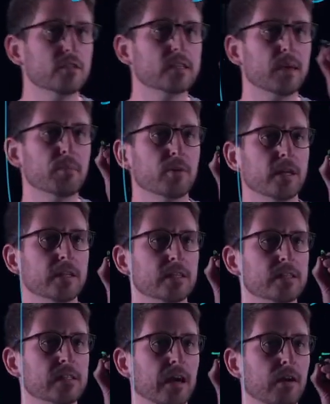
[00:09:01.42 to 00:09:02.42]
you separate
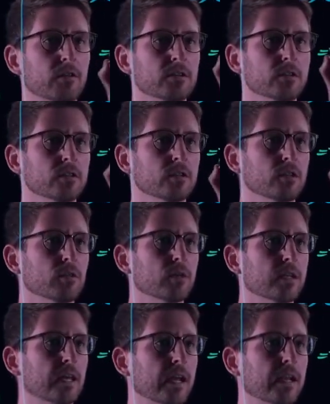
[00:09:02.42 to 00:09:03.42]
this out, you
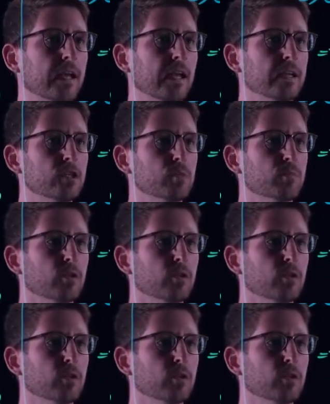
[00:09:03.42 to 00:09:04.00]
would get H